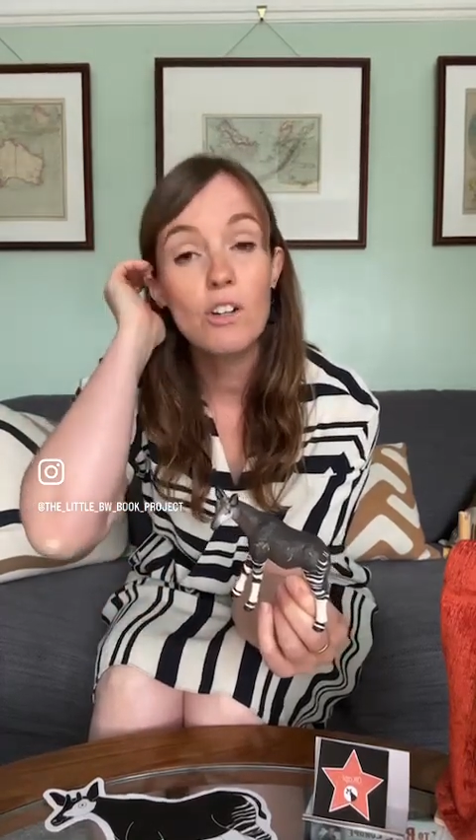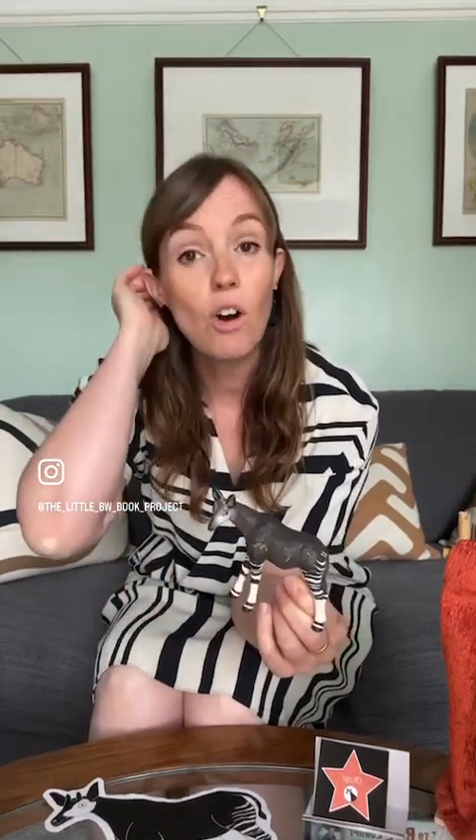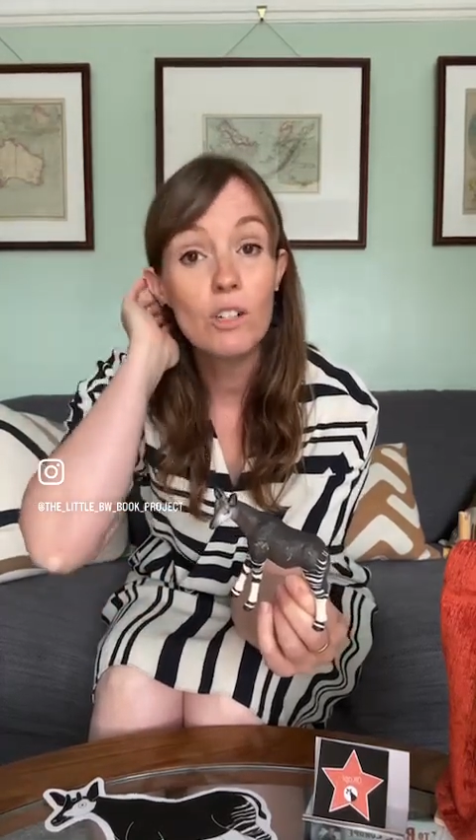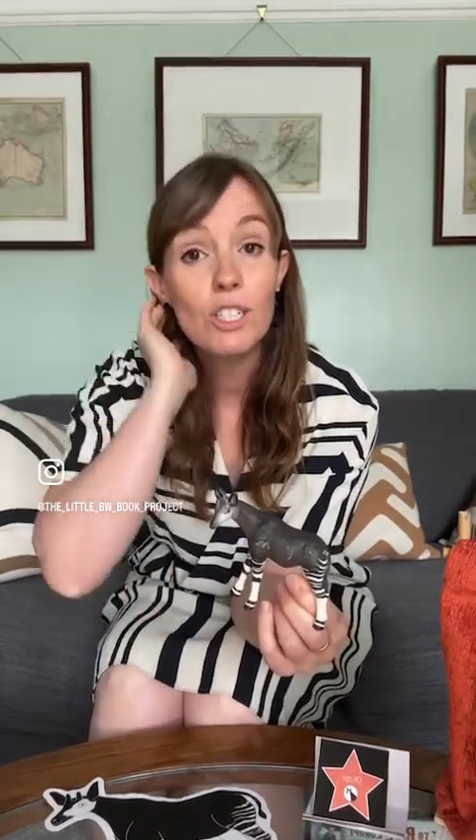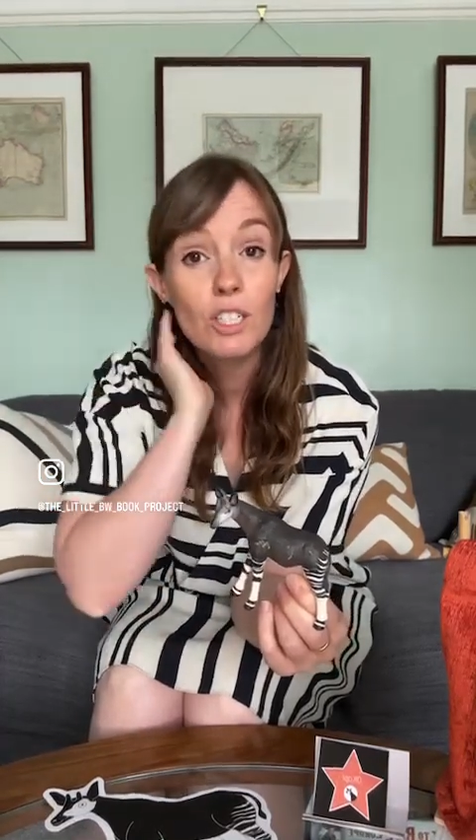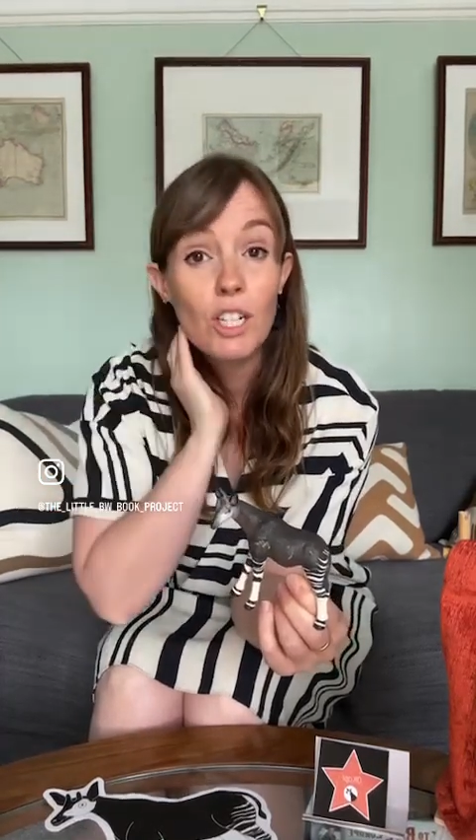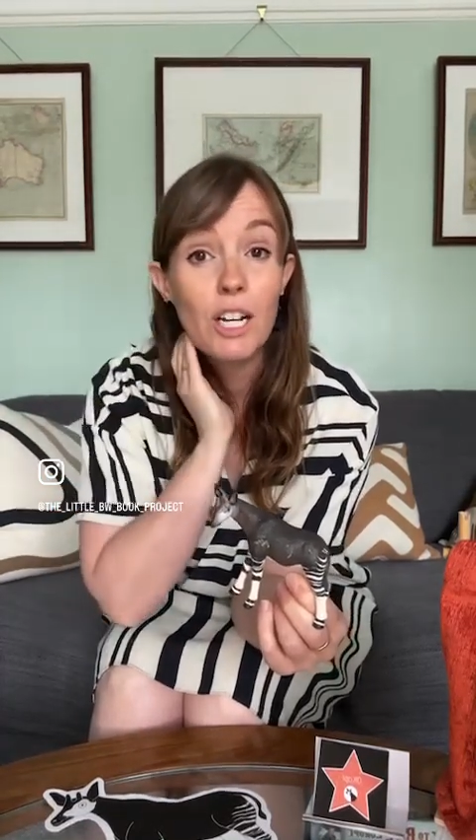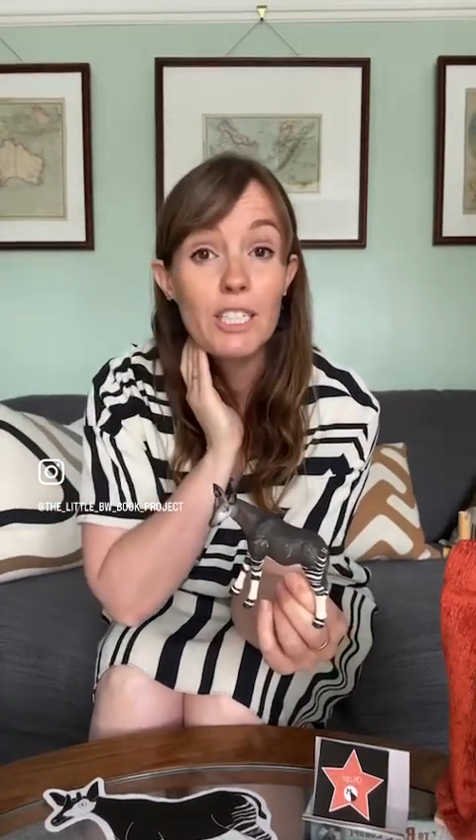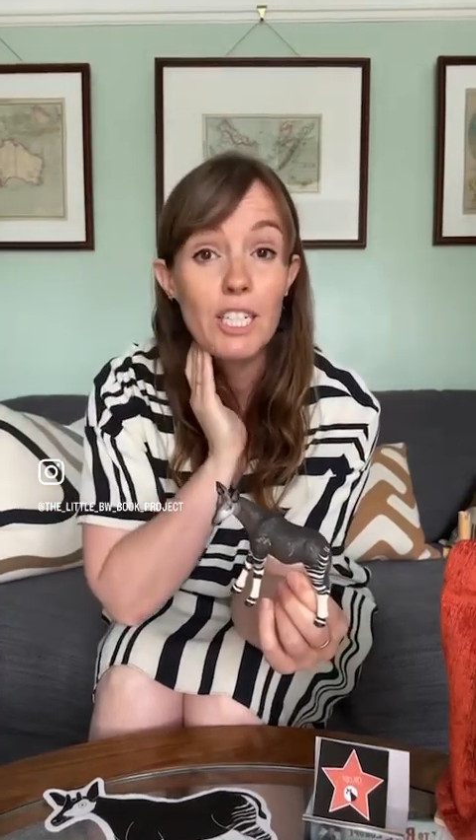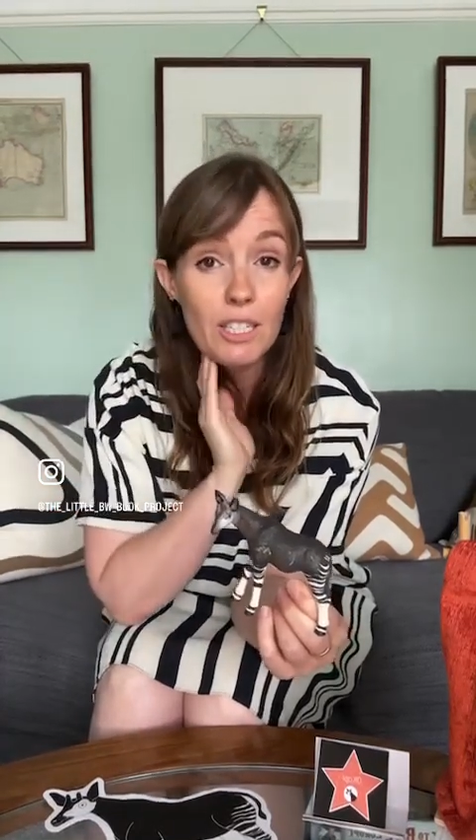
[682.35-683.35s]
not
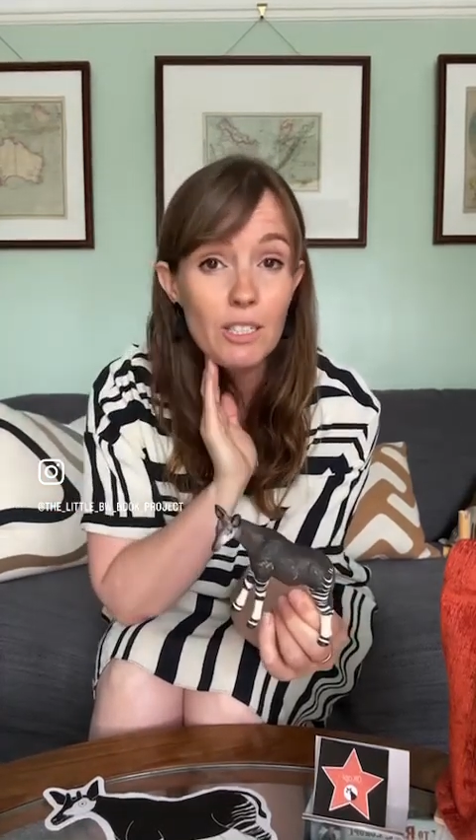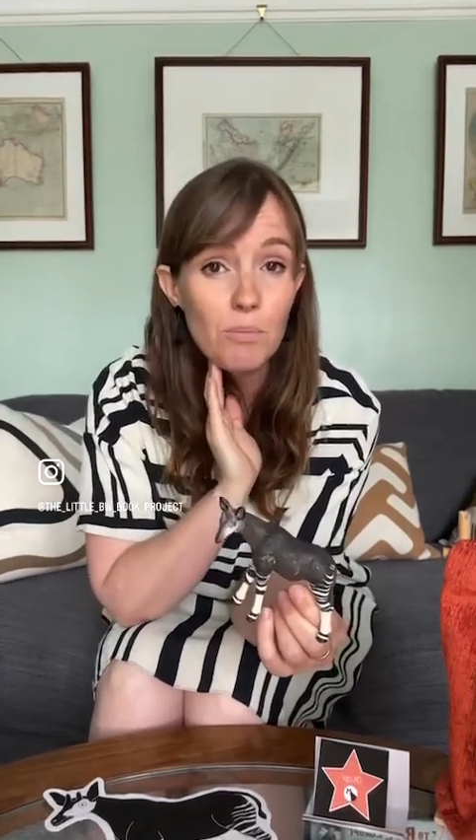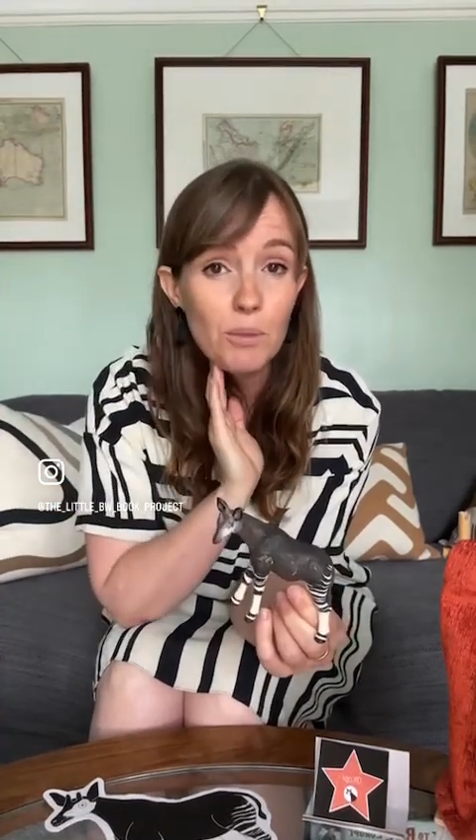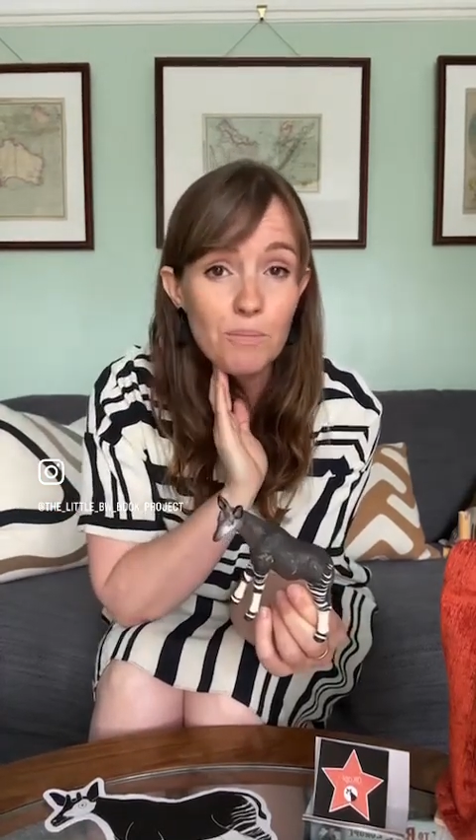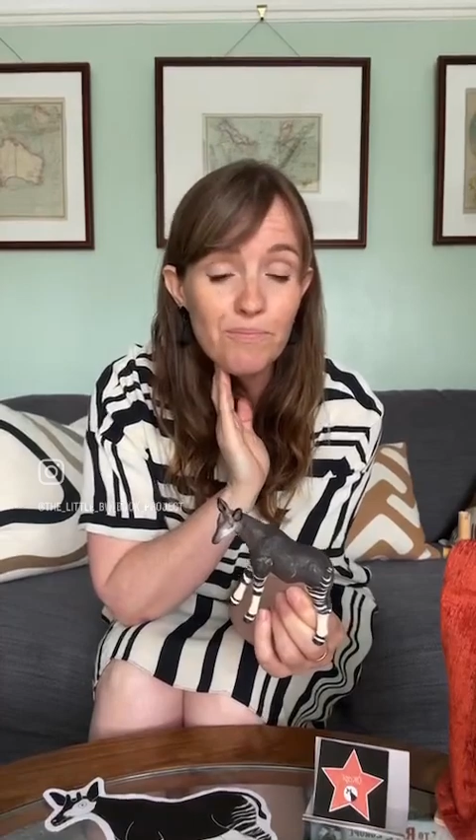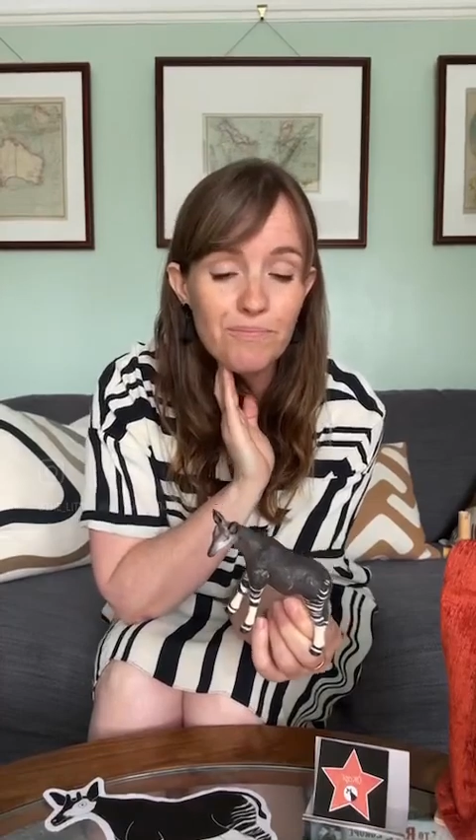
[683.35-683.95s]
digestible,